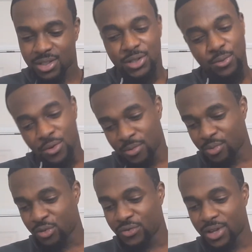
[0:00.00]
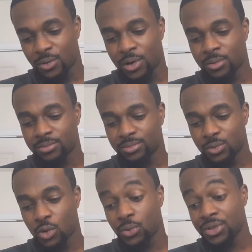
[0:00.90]
is waterproof, well,
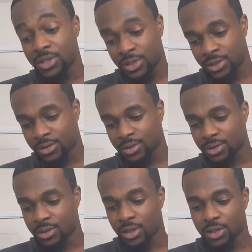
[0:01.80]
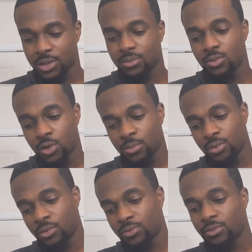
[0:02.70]
water resistant, dust
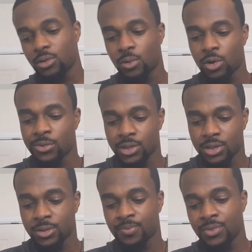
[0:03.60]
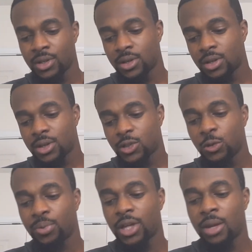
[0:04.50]
waterproof or water resistant.
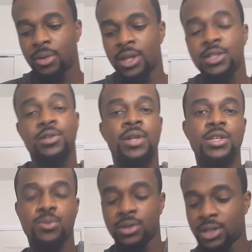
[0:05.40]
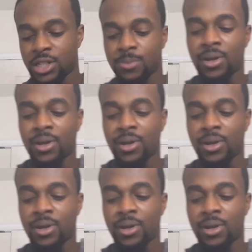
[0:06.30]
Super AMOLED, so that's one thing that's a